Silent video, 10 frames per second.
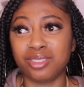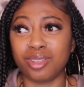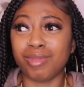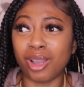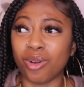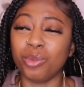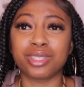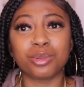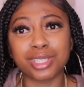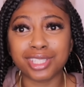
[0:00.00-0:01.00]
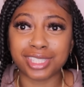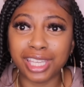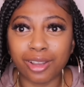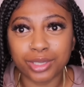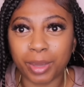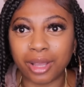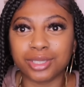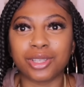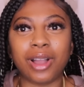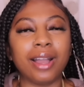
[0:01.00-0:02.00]
So I'm like, oh, I want to see what this casino is about.
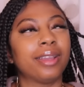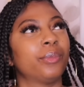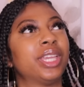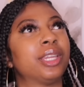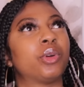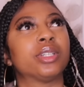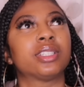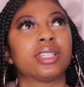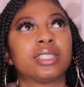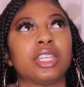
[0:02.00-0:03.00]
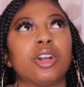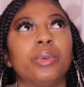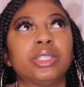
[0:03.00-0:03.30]
So we ended up going to the casino.